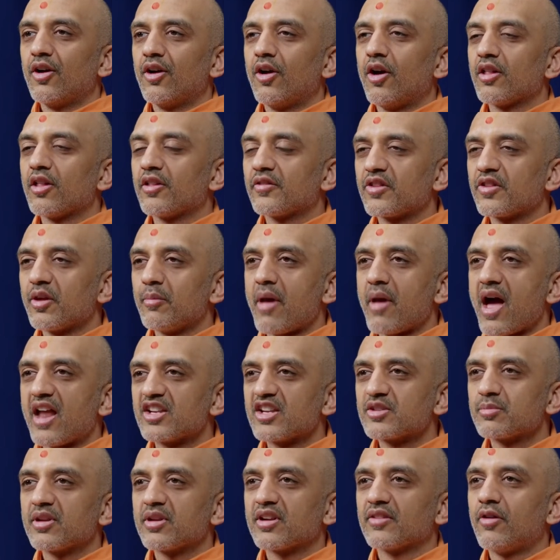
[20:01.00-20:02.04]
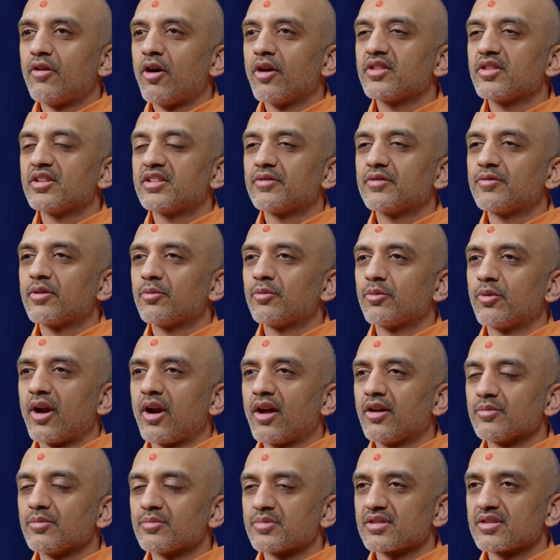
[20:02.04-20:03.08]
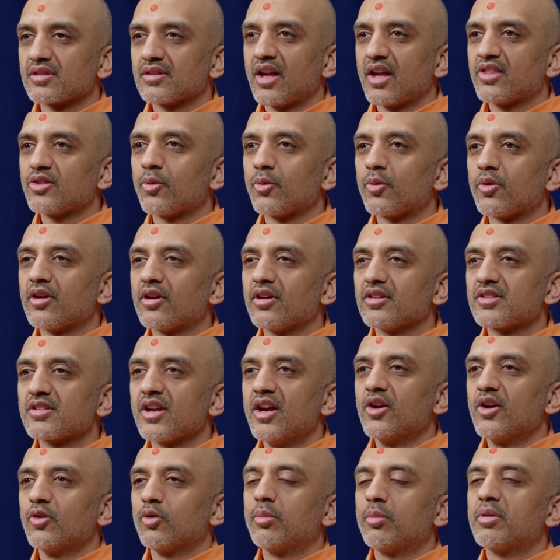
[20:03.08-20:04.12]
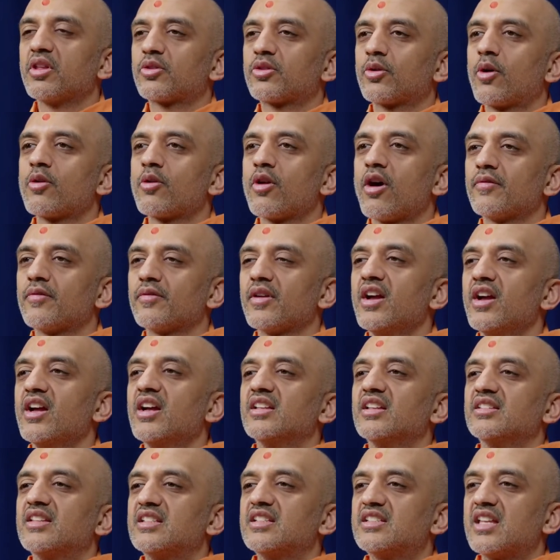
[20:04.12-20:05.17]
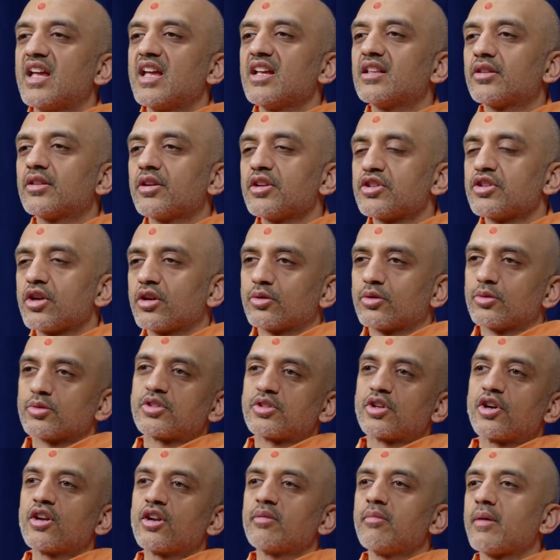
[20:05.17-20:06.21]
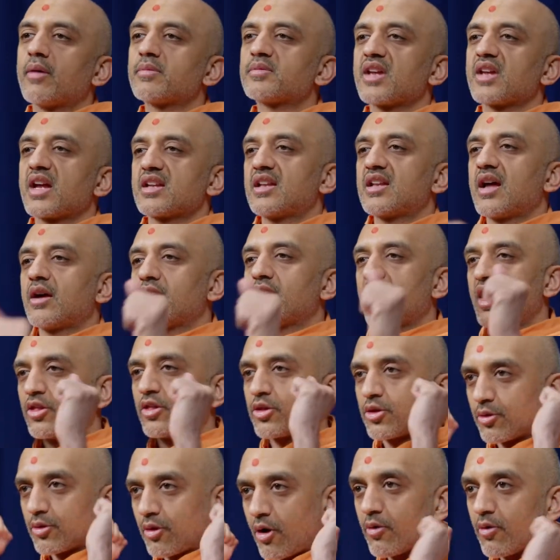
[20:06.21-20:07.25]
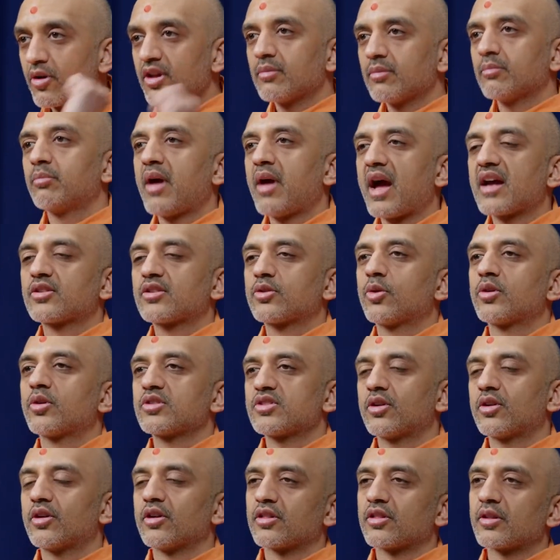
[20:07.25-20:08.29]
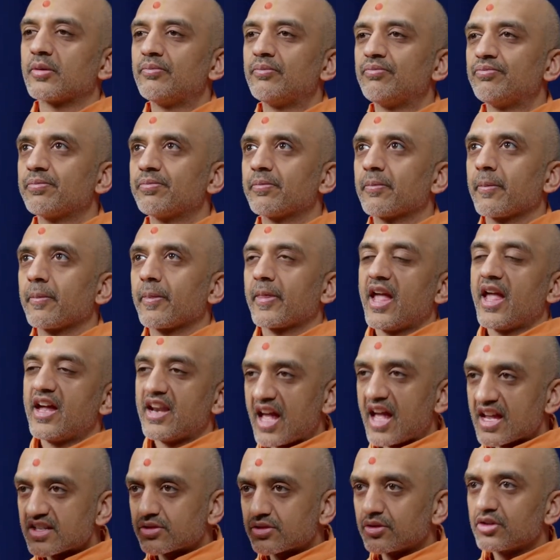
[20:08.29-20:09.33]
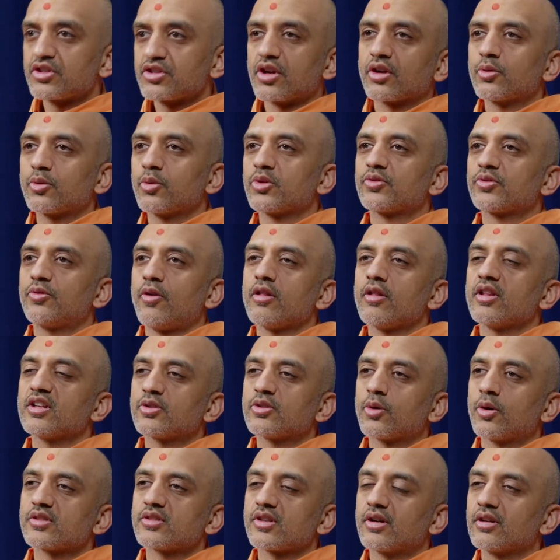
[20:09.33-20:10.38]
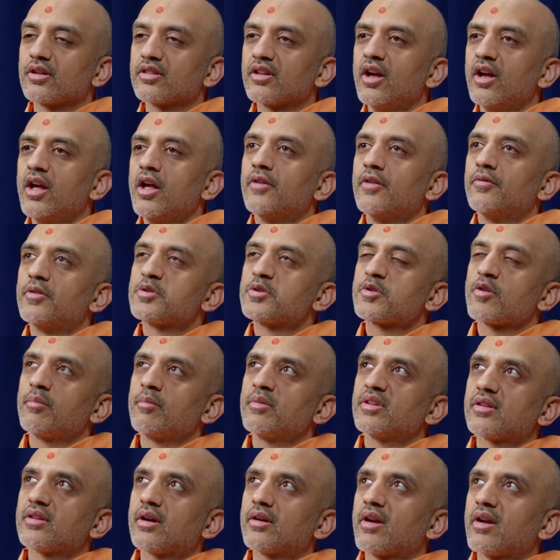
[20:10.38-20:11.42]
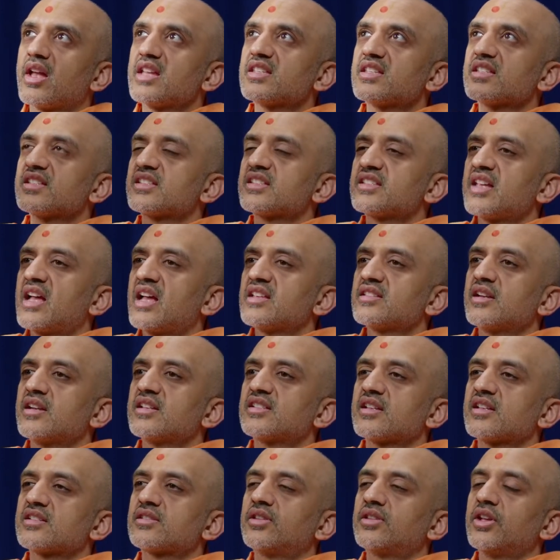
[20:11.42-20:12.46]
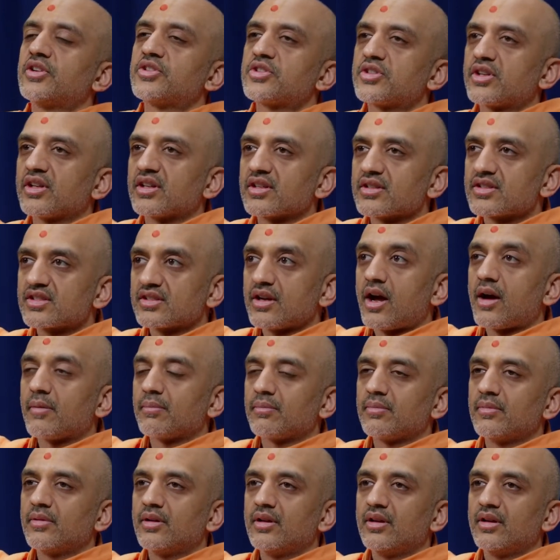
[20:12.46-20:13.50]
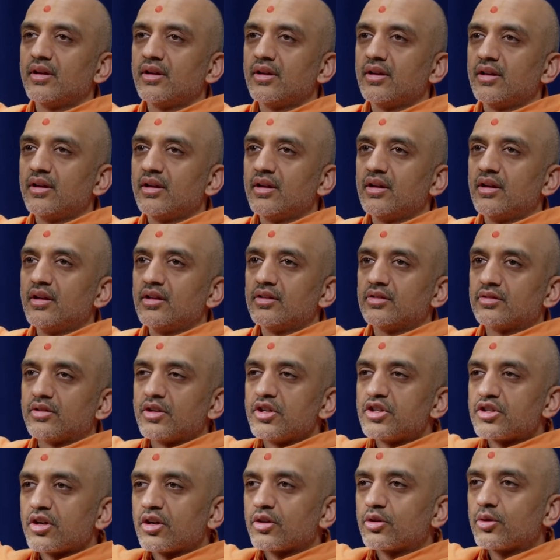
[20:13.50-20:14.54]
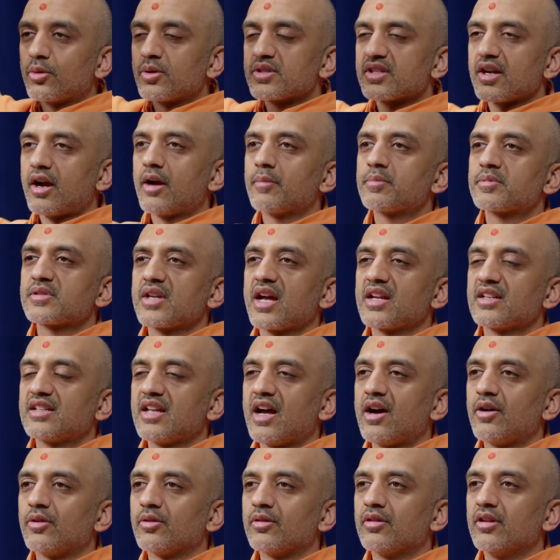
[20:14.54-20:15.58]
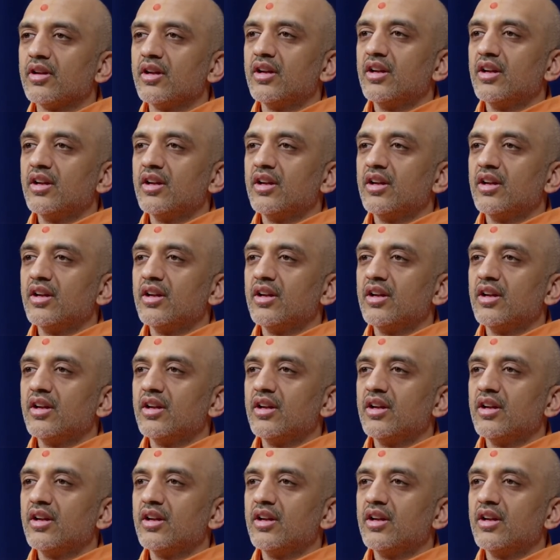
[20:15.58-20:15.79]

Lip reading: all of the management of all the different realms and the worlds will be thrown off. They take Trishanku, turn him upside down, and throw him back towards earth. And as Trishanku is falling towards earth, Vishwamitra raises his hands and he says, Tishta, stop. Trishanku is upside down.